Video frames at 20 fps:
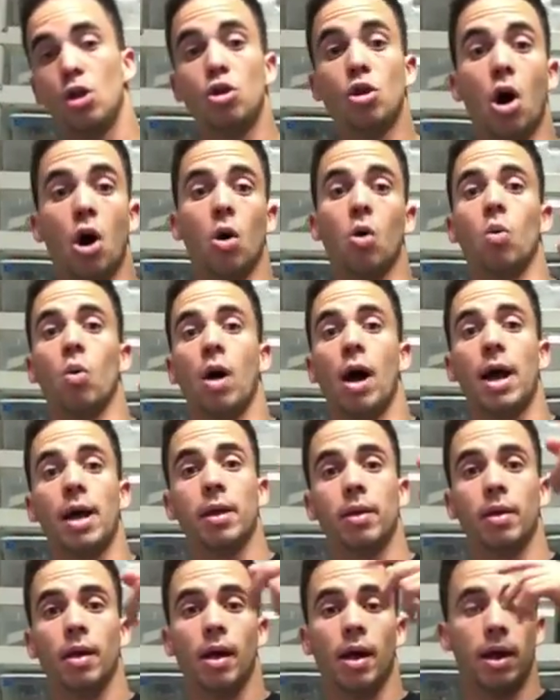No,
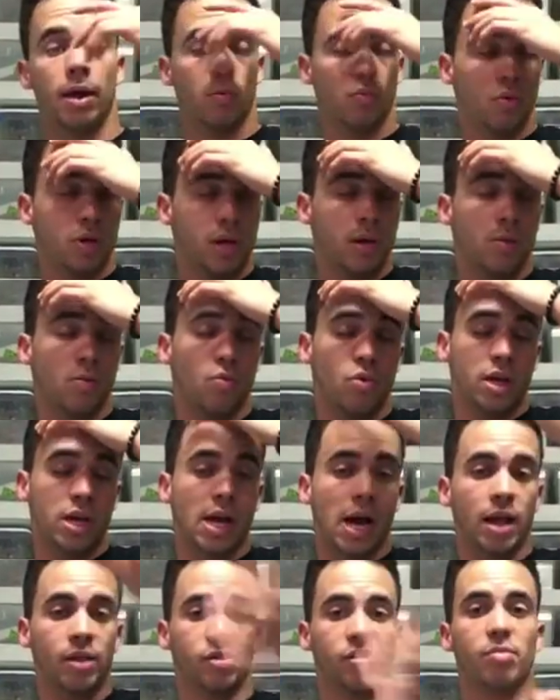we
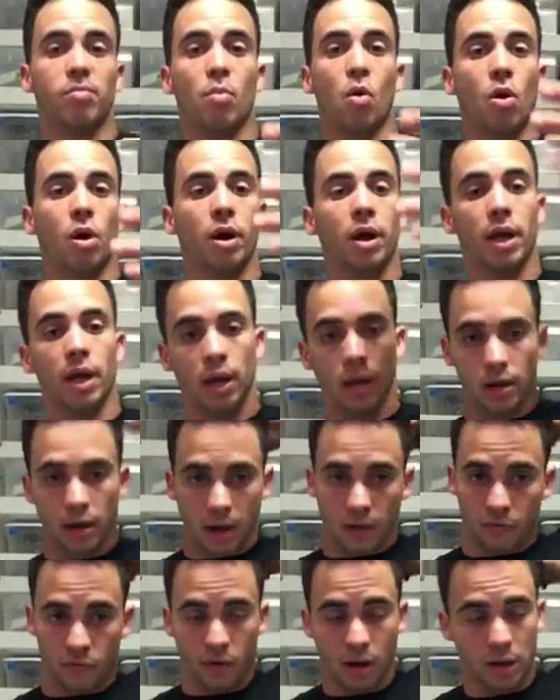got some more in. I
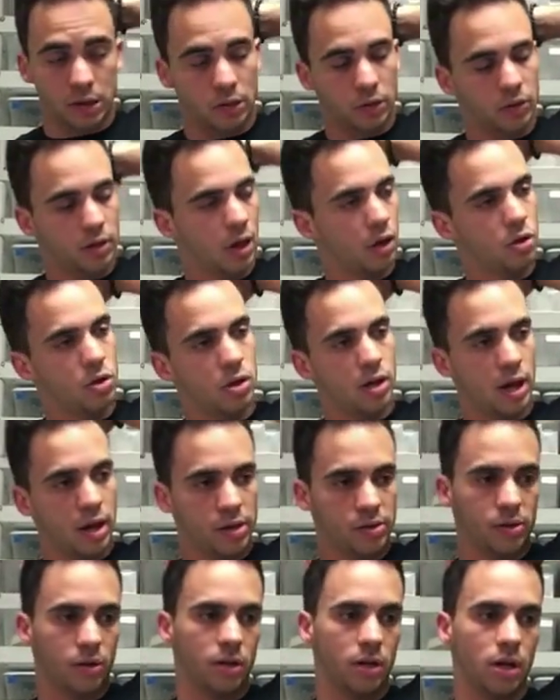forgot to tell you guys
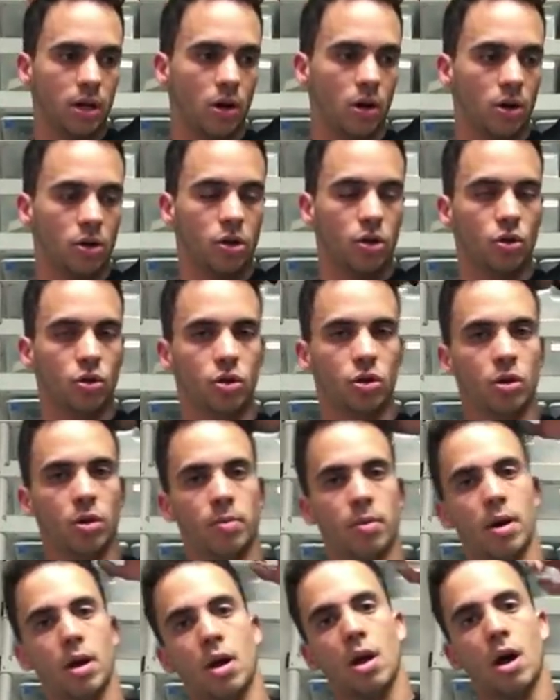on here on YouTube.
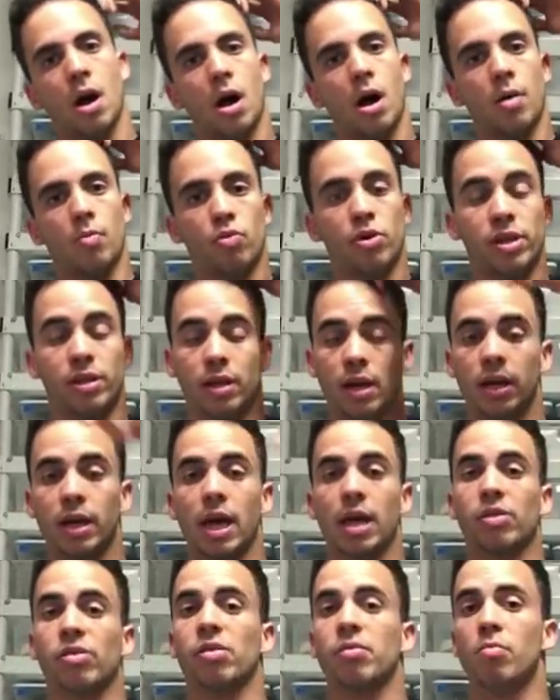We did get
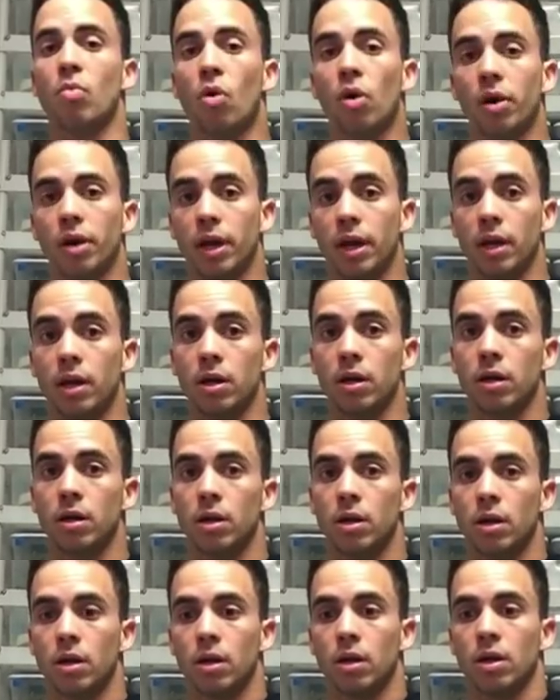some more in,
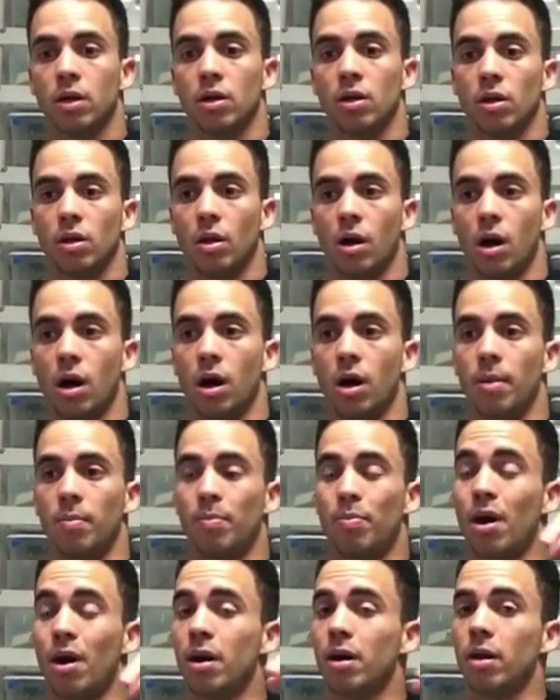
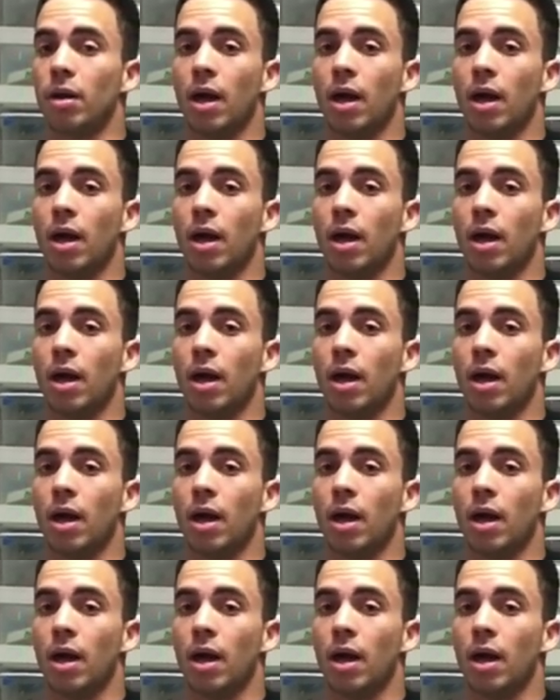but